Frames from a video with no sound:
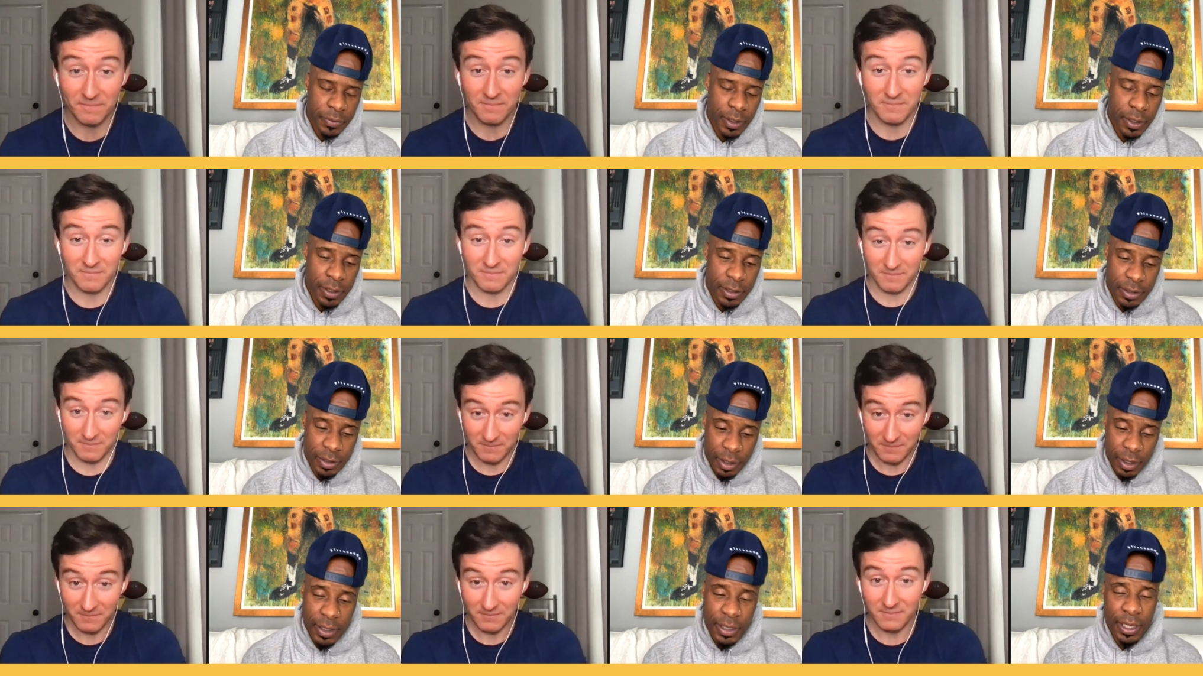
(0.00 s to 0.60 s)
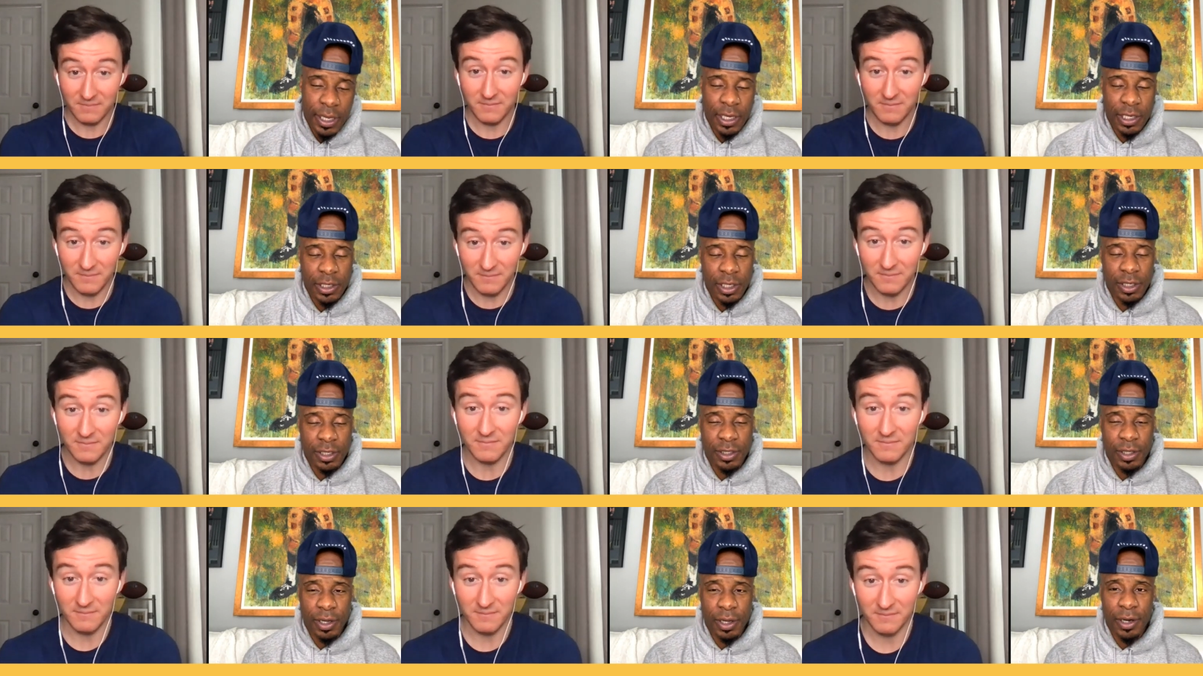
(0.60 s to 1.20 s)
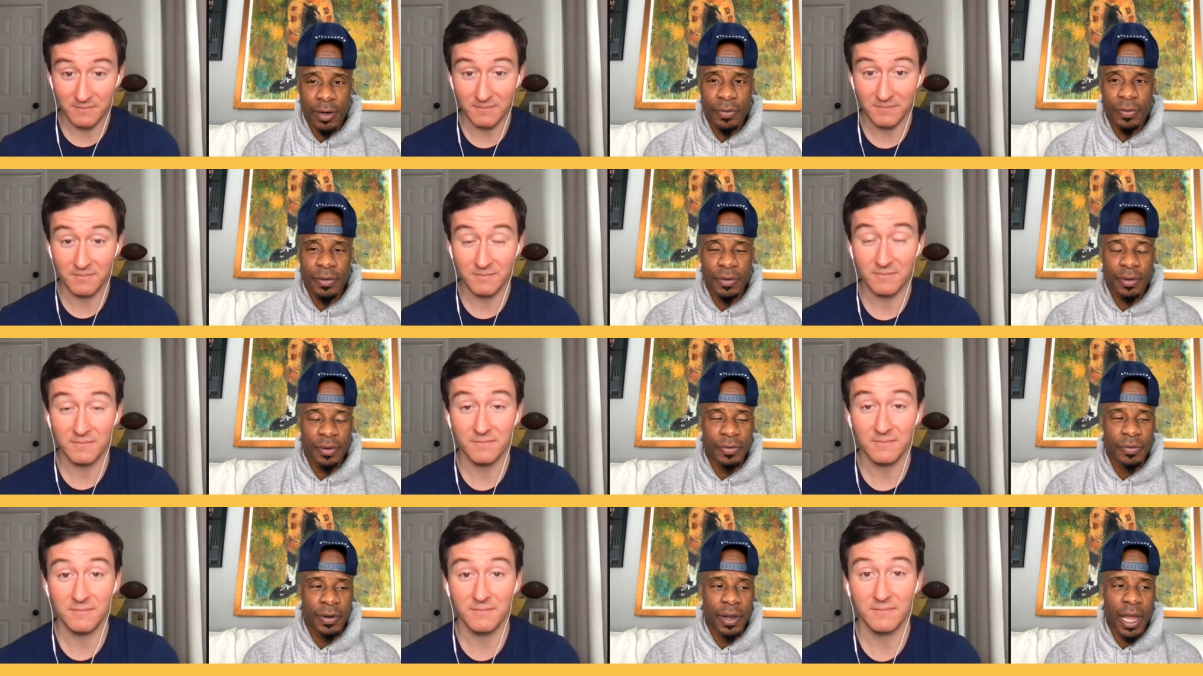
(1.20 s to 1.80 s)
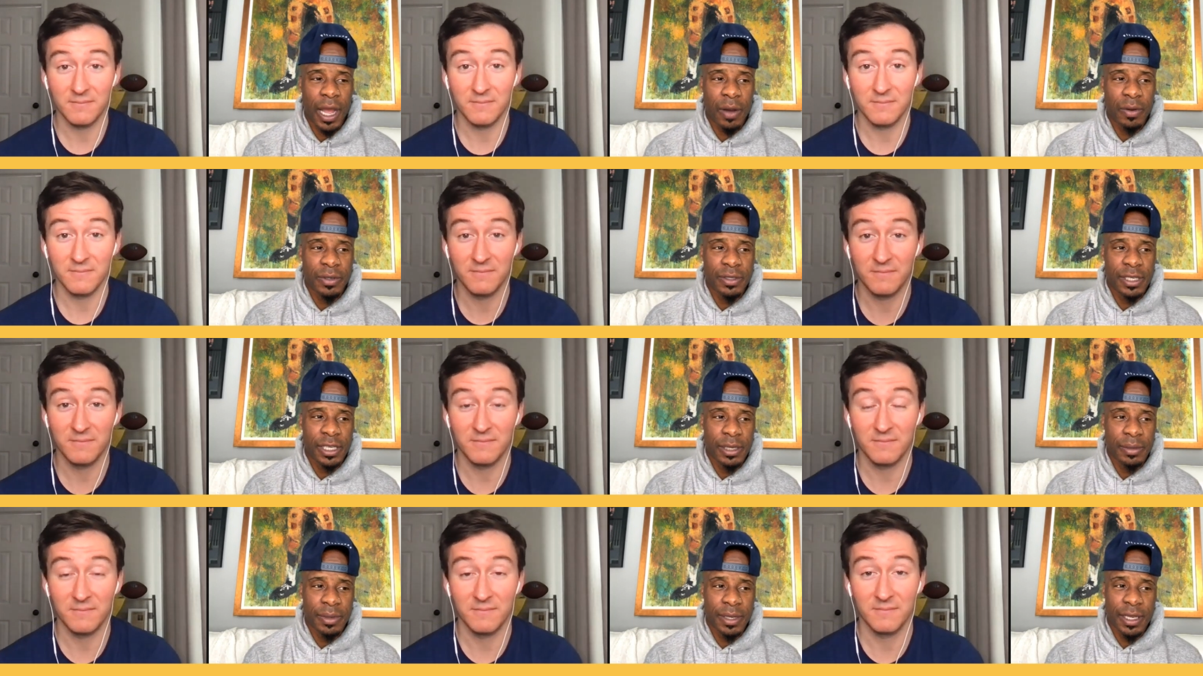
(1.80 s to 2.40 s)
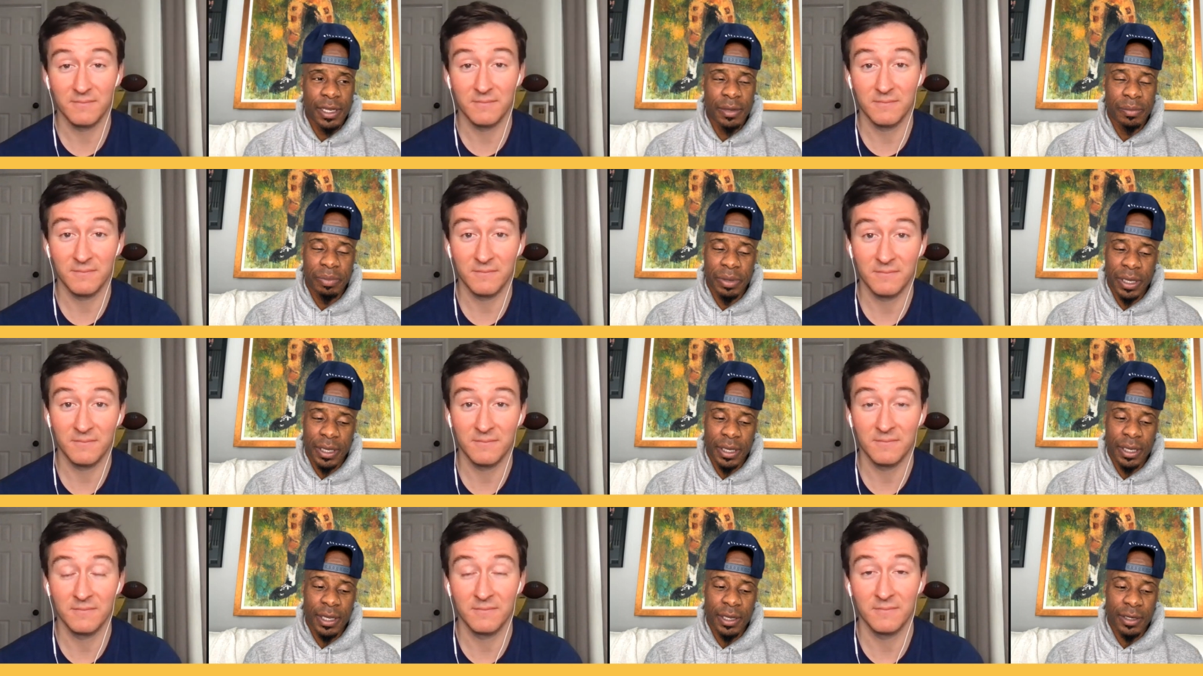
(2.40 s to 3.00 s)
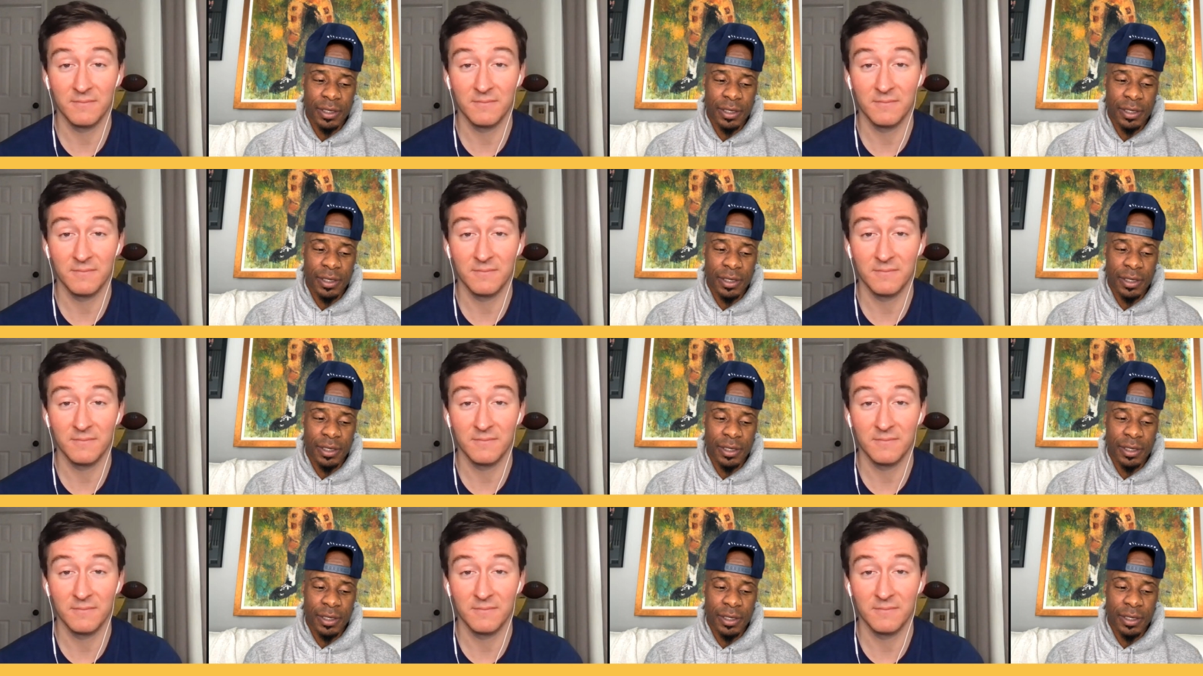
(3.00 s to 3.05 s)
Speaker 1: A starter, yes, a starter for our team, Kenny Pickett,